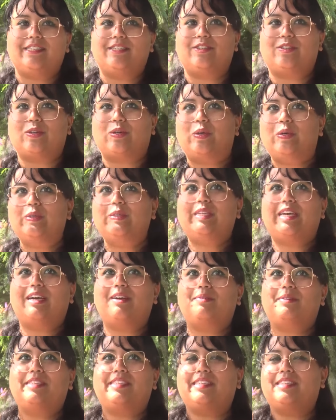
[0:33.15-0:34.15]
years old.
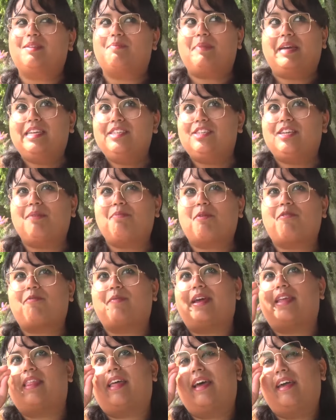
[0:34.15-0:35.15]
I was in the best shape of
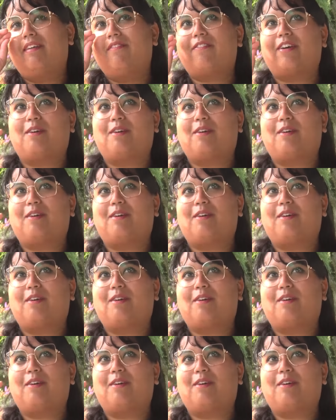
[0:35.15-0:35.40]
my life.